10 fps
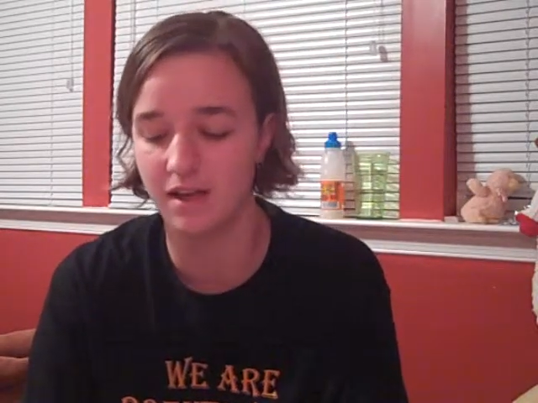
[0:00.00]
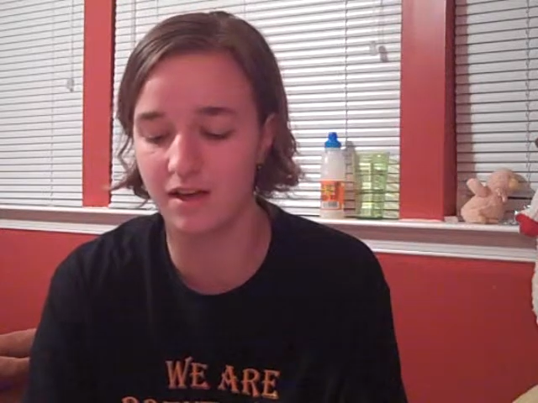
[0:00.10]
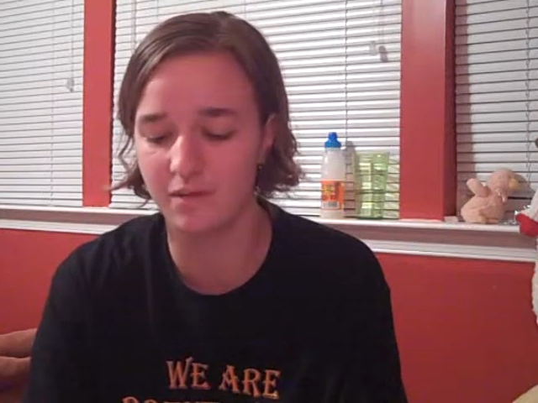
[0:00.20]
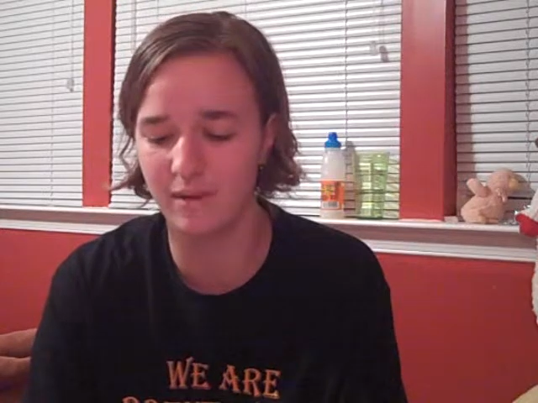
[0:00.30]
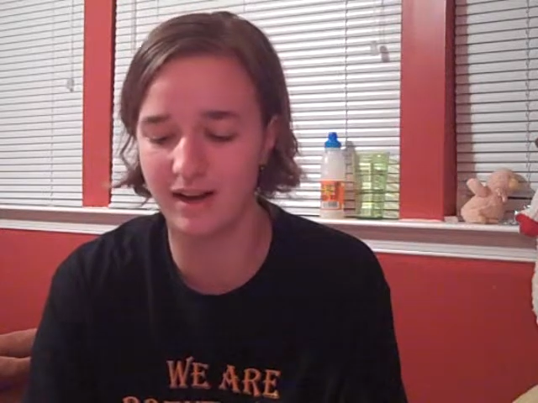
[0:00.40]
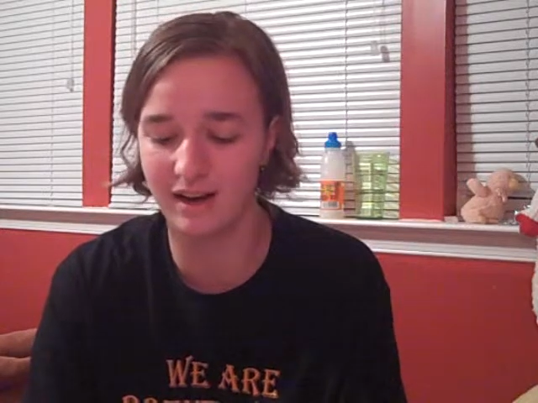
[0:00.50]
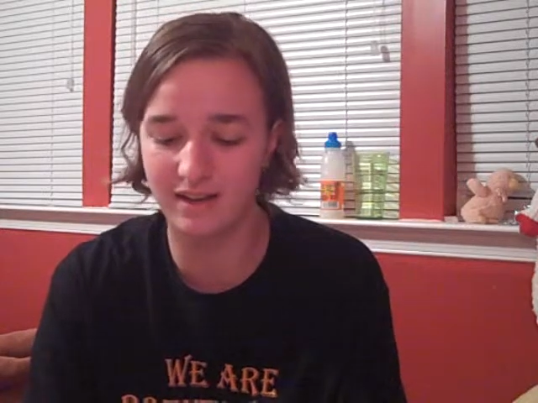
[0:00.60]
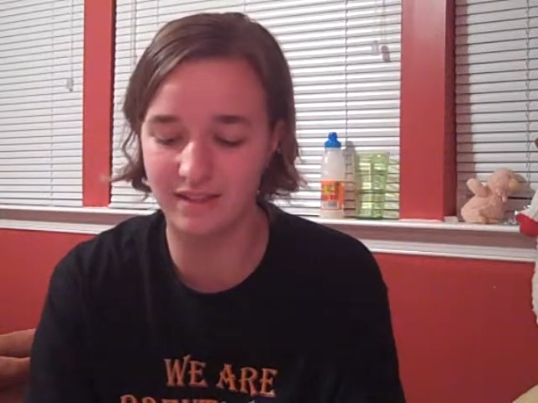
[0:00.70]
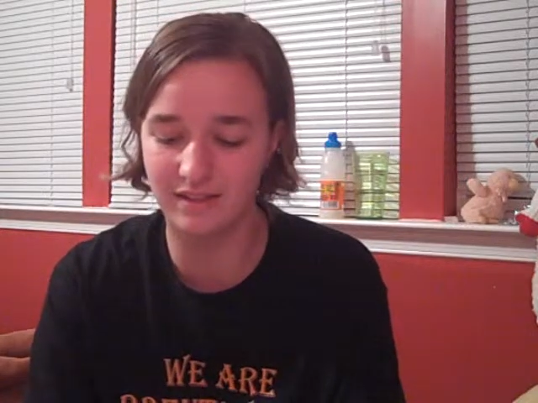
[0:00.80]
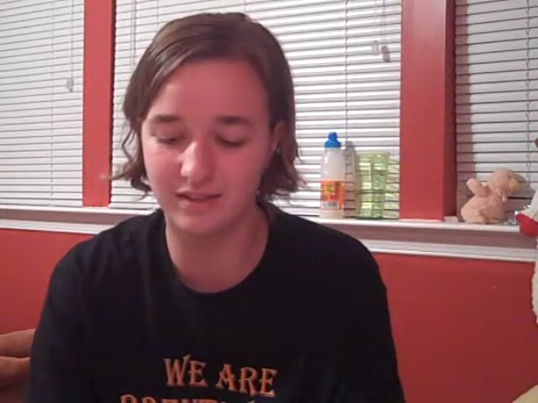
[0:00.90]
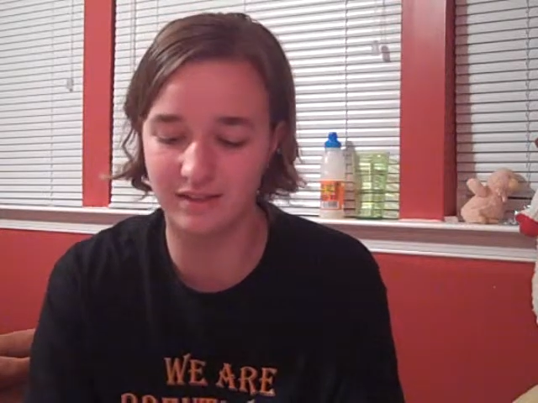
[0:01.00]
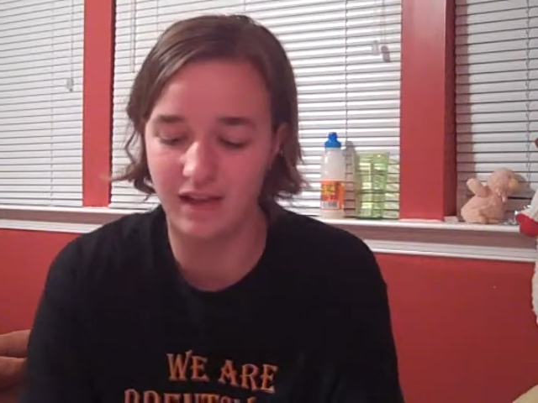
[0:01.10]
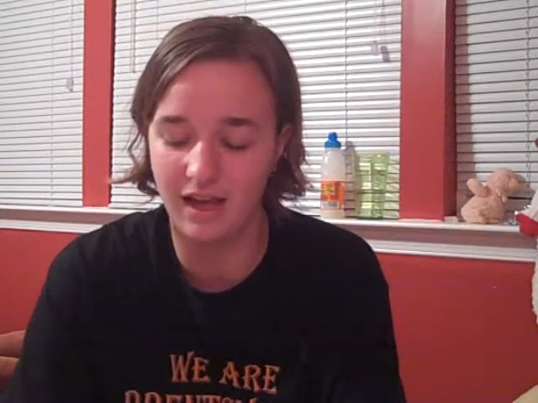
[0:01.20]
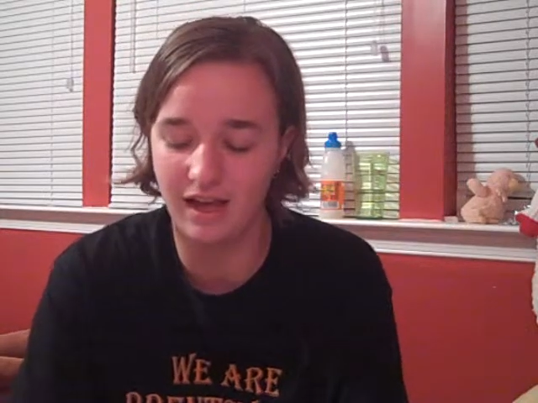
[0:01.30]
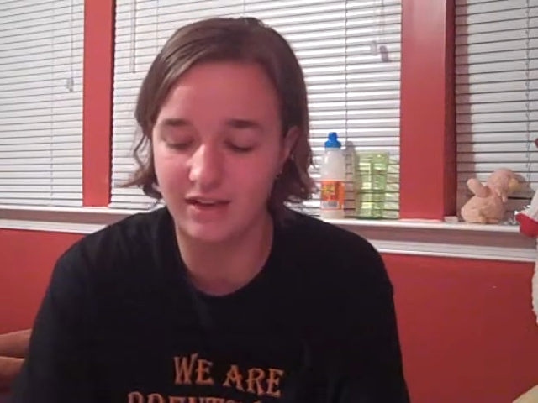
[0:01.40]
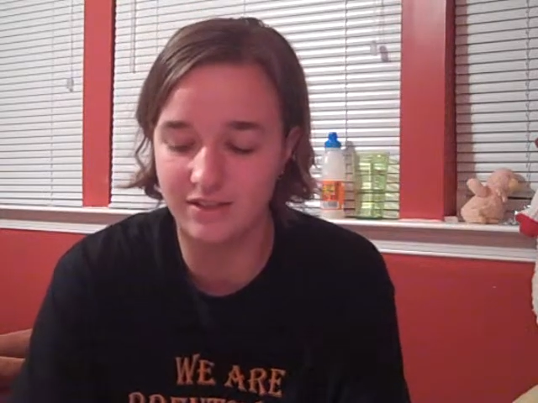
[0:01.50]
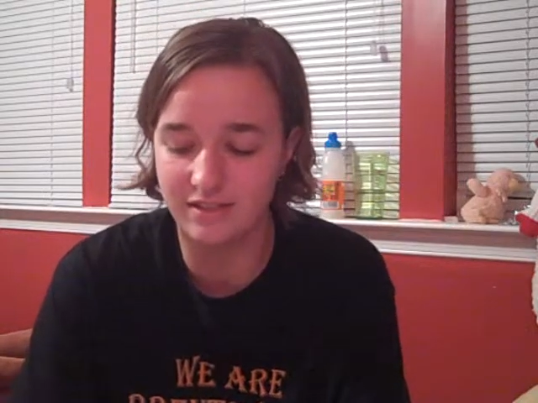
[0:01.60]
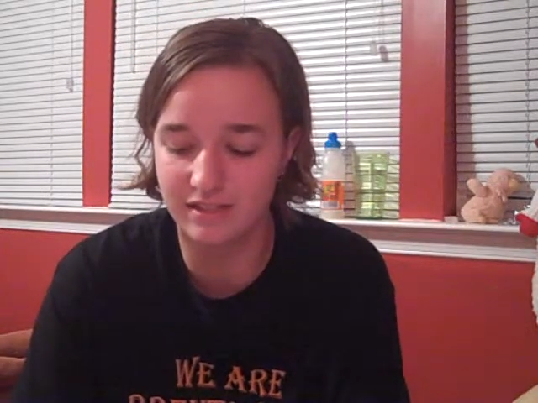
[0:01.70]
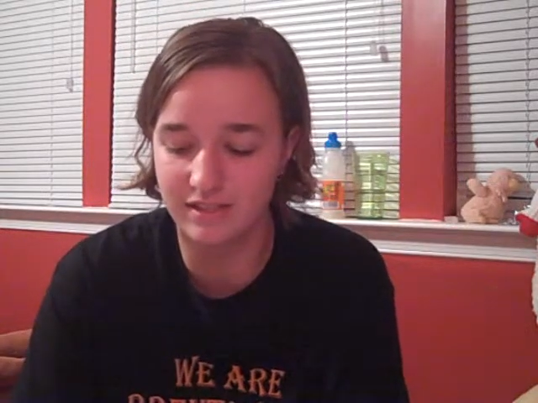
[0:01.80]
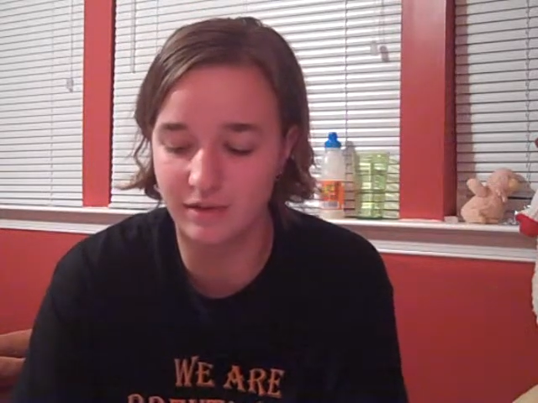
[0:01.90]
Um, and I think, I, I
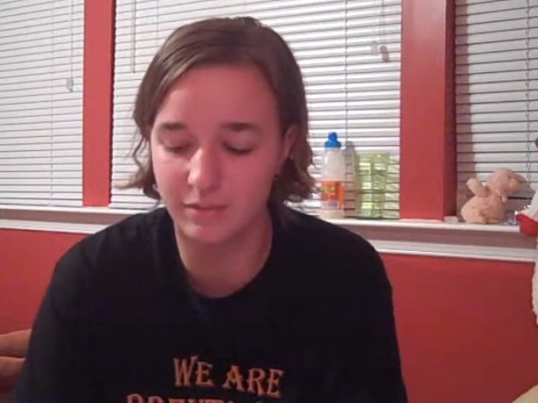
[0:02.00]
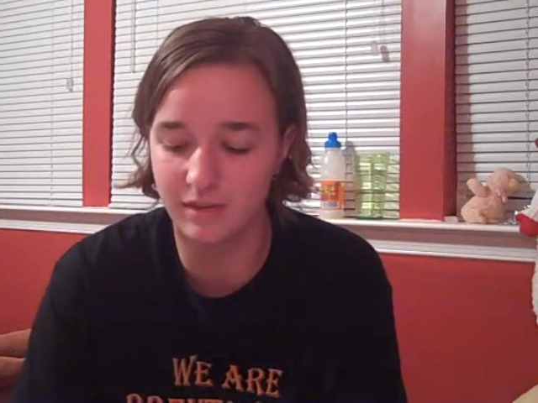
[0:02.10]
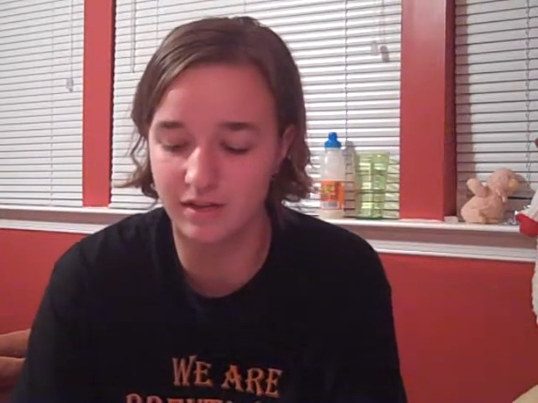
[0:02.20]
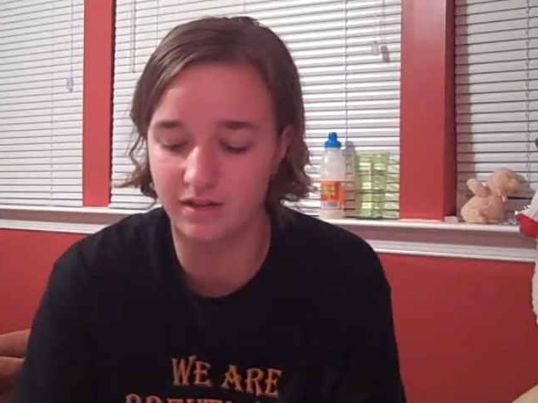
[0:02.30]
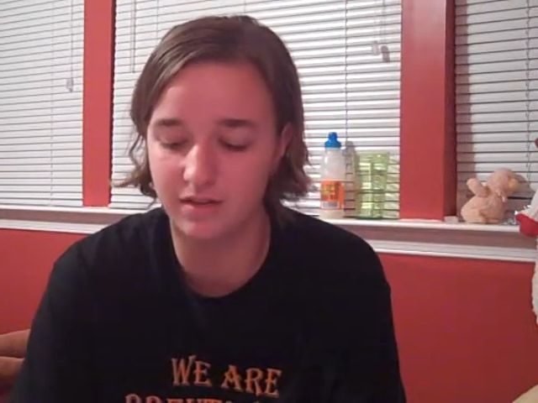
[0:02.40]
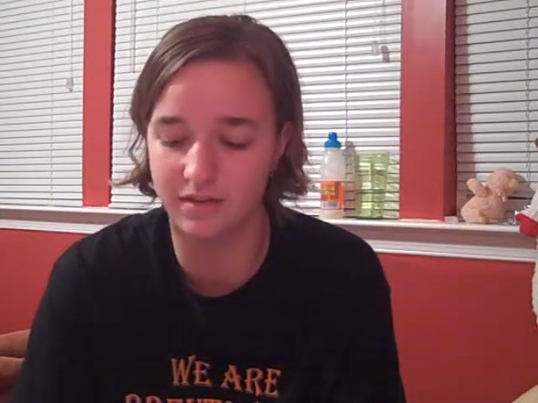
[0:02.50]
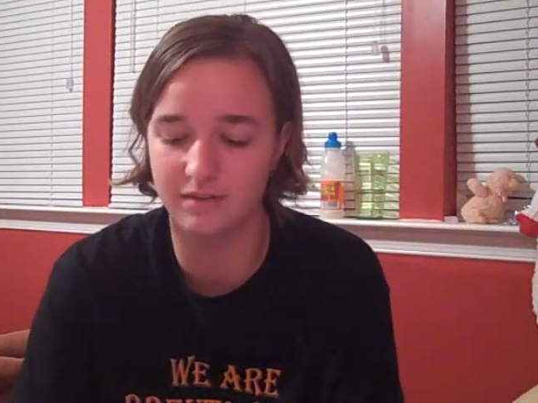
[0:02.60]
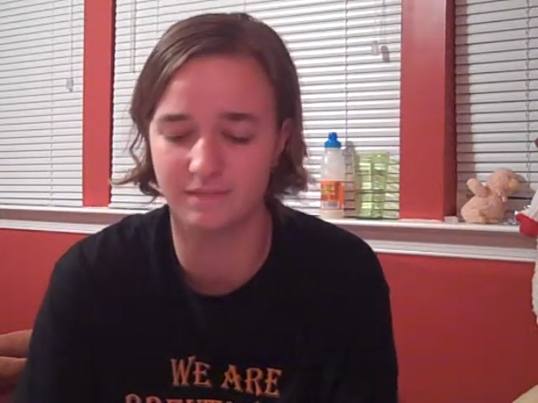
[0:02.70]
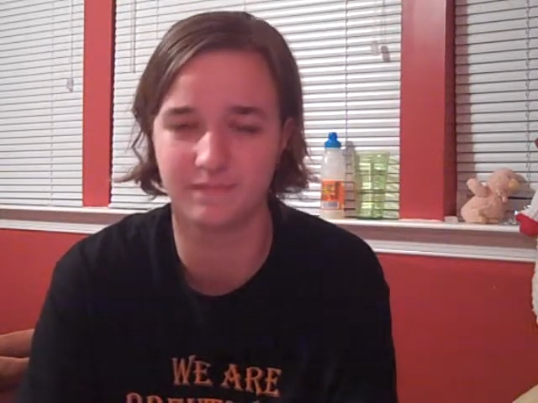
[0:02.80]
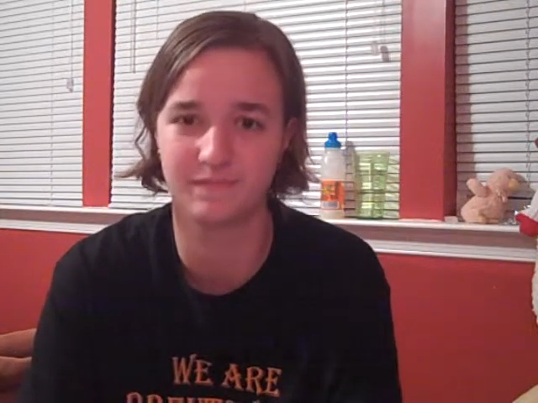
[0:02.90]
just think that would be a good